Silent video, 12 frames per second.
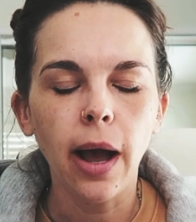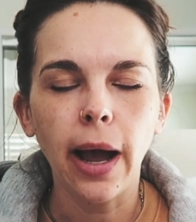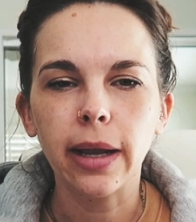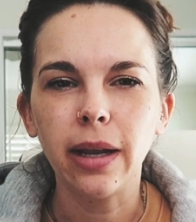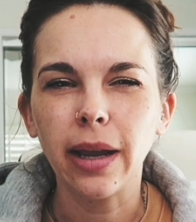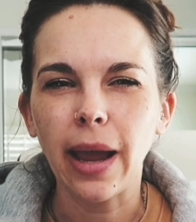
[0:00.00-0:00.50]
I
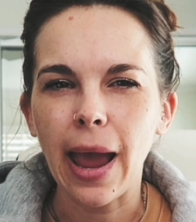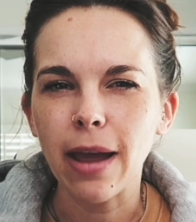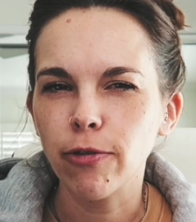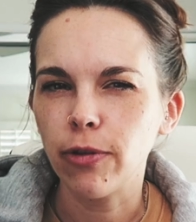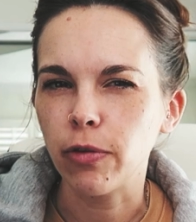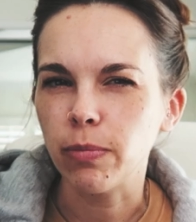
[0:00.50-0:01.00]
had like a
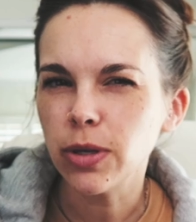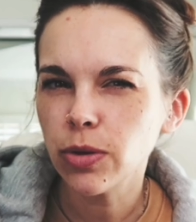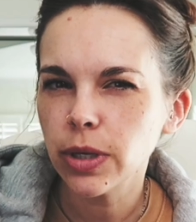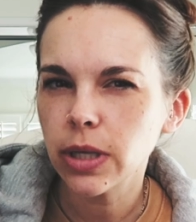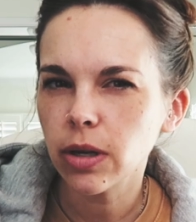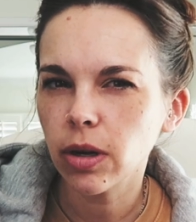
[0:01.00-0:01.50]
handful of
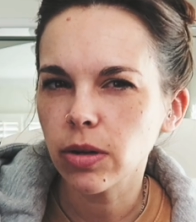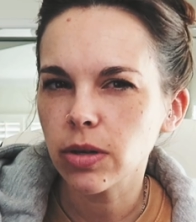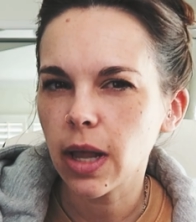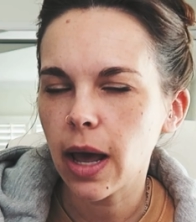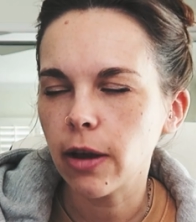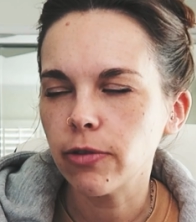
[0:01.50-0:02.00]
mystery
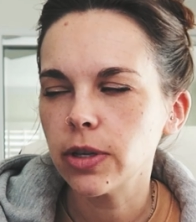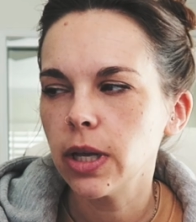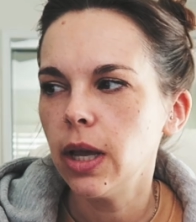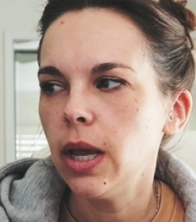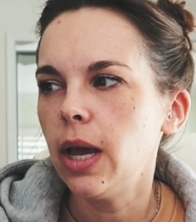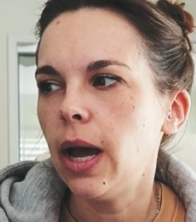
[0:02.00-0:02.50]
stickers left.
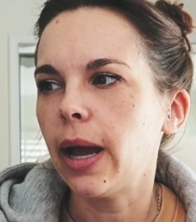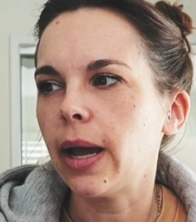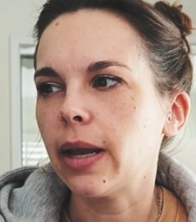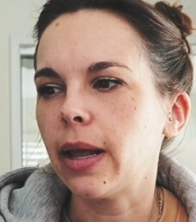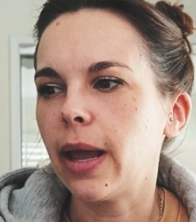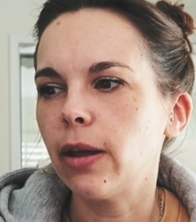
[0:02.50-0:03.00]
I
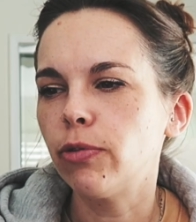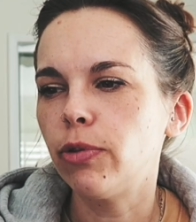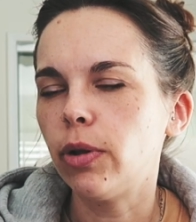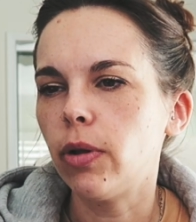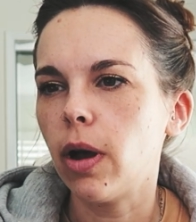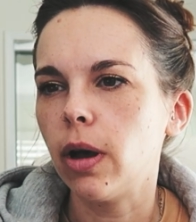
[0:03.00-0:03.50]
had a
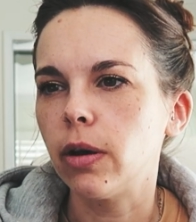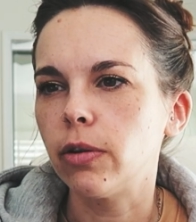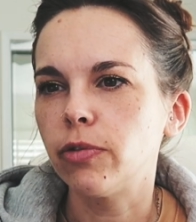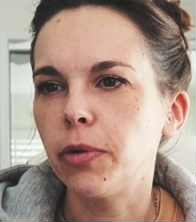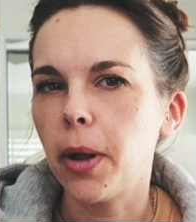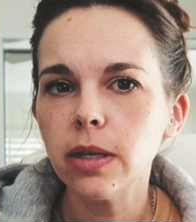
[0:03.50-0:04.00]
handful
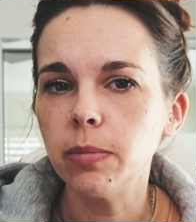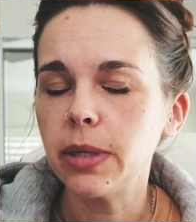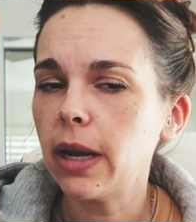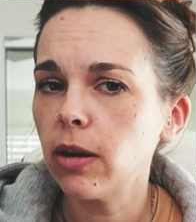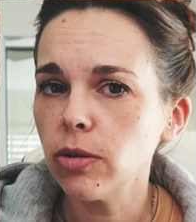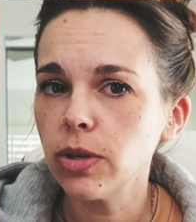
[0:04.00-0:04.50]
of some
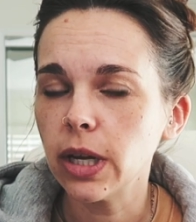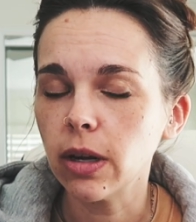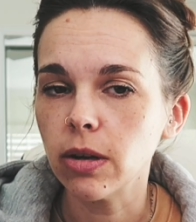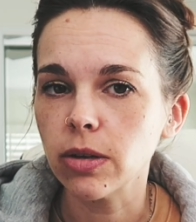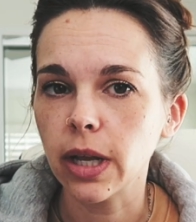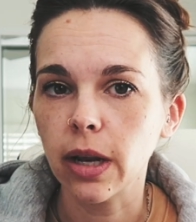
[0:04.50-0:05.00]
tarot
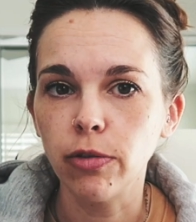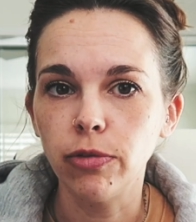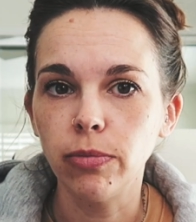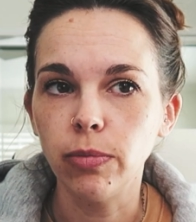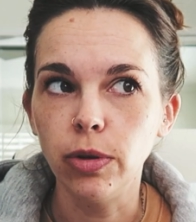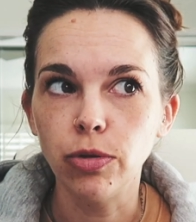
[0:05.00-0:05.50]
stickers that
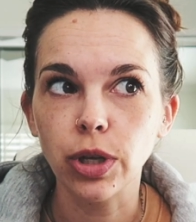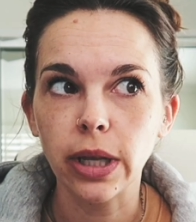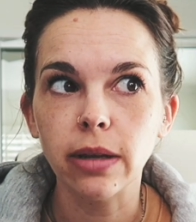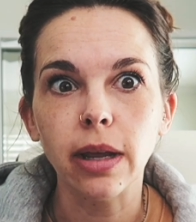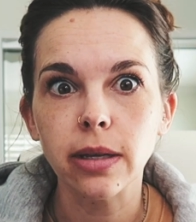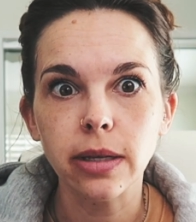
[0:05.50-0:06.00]

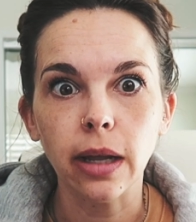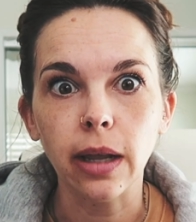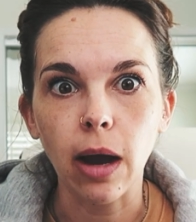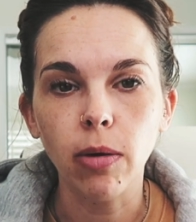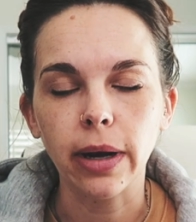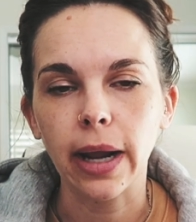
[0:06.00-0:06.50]
they sell
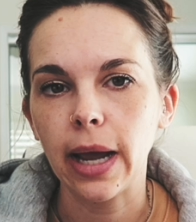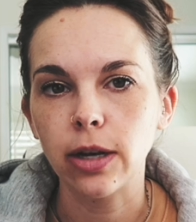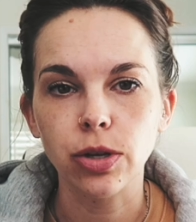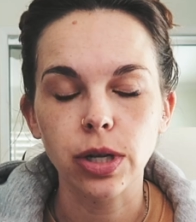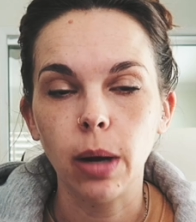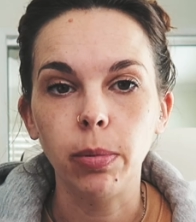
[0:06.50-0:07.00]
out, and I had
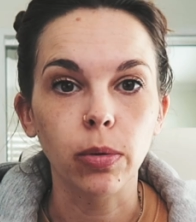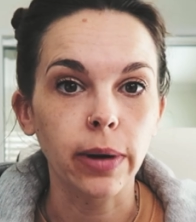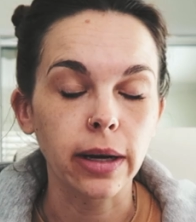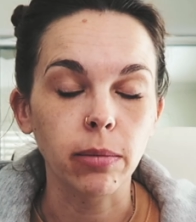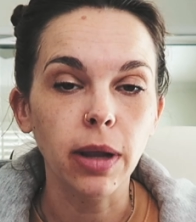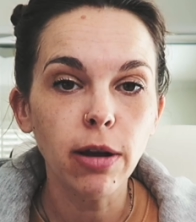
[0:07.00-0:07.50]
just a couple of
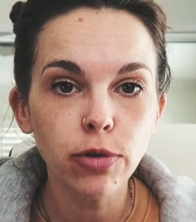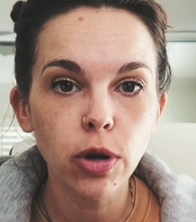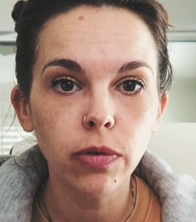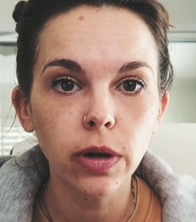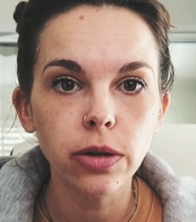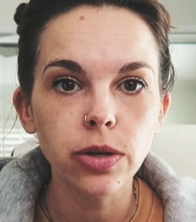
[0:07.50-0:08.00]
random
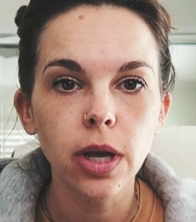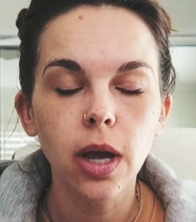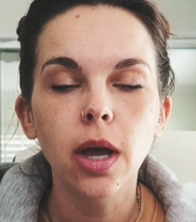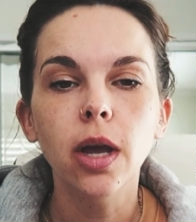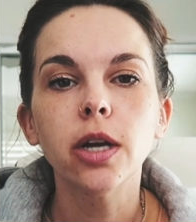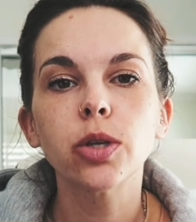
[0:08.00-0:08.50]
leftovers.
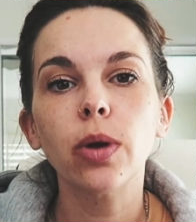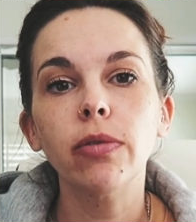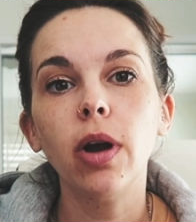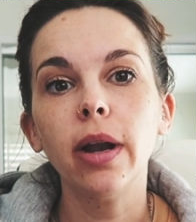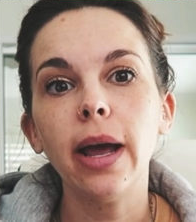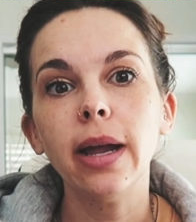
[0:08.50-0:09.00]
So I've
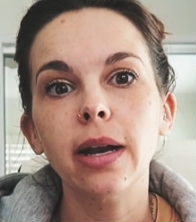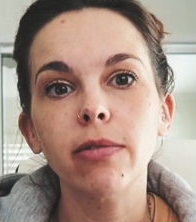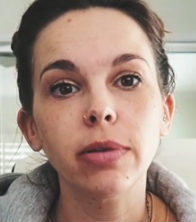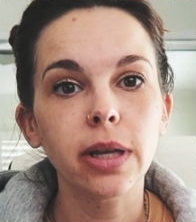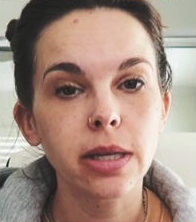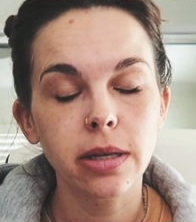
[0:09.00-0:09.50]
gone ahead and
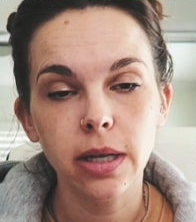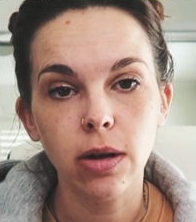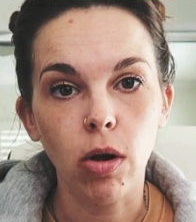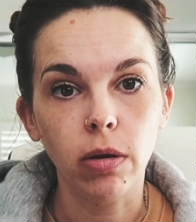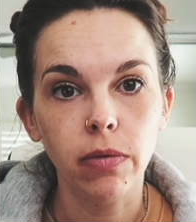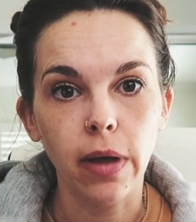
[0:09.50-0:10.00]
I've listed
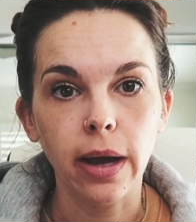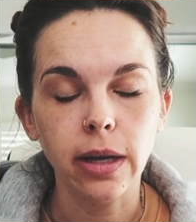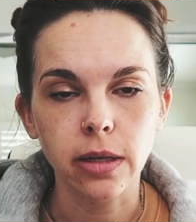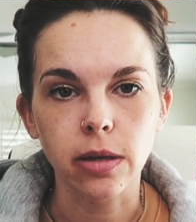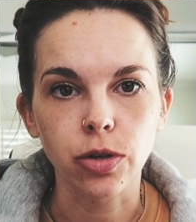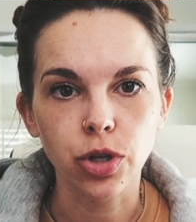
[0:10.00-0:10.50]
all of that
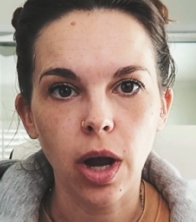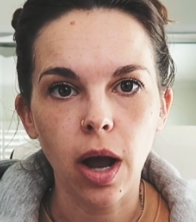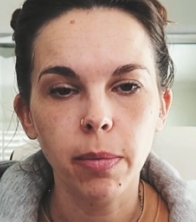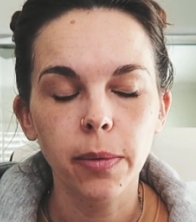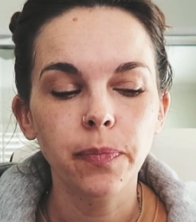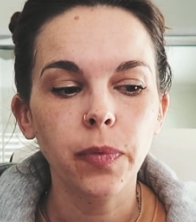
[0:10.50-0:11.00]
into the
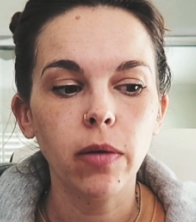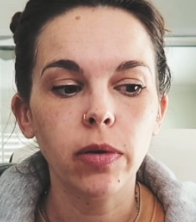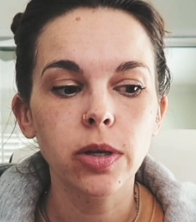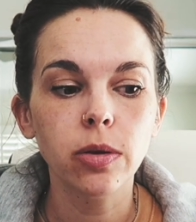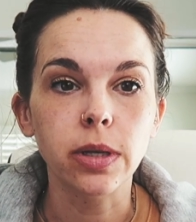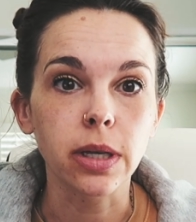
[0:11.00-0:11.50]
shop. I've
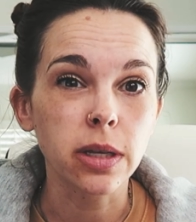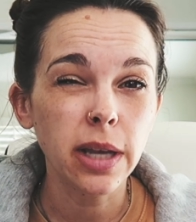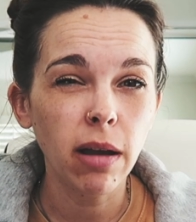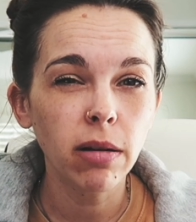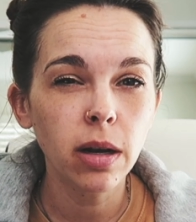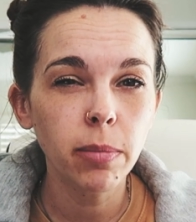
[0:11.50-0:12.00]
also
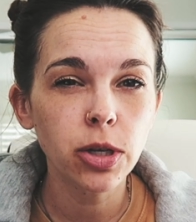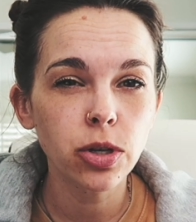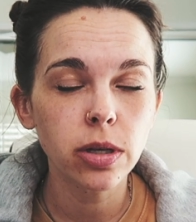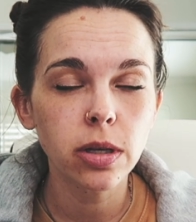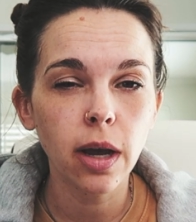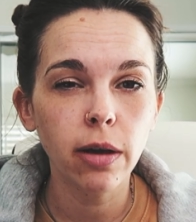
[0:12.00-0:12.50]
discounted a bunch
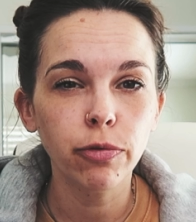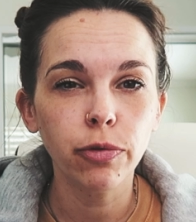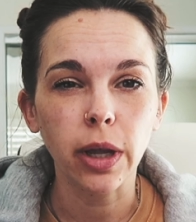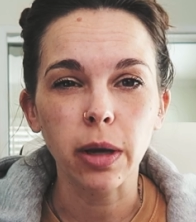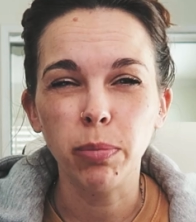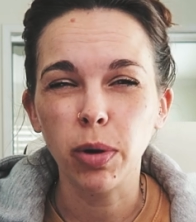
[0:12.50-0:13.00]
of
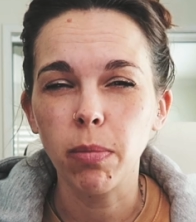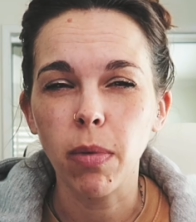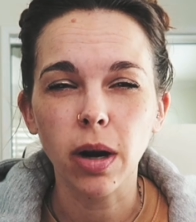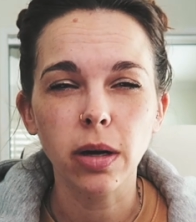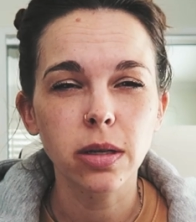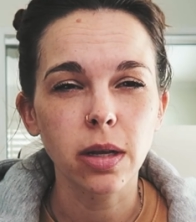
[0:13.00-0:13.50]
stuff like
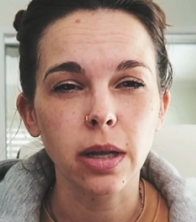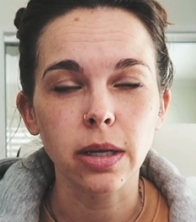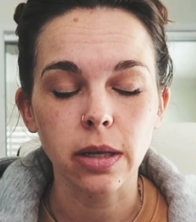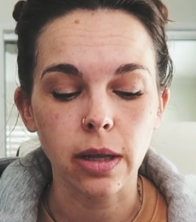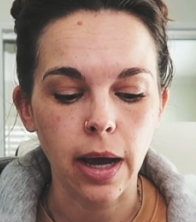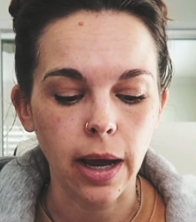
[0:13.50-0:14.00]
bookmarks and
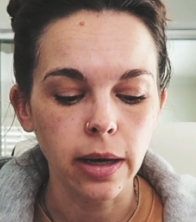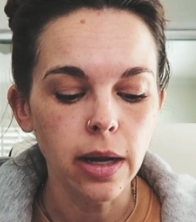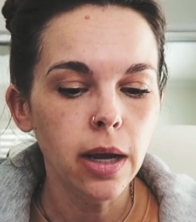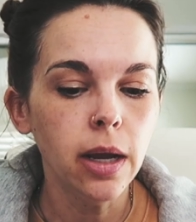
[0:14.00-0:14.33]
this and that.